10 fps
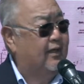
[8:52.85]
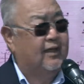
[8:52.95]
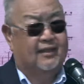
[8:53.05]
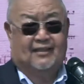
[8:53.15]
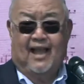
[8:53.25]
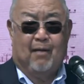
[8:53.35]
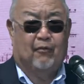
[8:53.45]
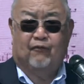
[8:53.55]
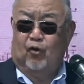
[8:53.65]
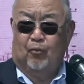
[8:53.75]

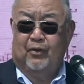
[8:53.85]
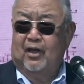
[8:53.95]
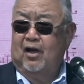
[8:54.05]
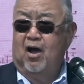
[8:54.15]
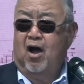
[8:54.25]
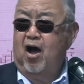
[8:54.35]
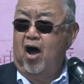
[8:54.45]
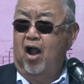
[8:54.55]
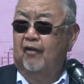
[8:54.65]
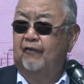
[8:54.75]
Islamophobia,
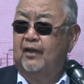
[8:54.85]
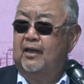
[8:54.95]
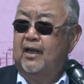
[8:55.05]
all of it.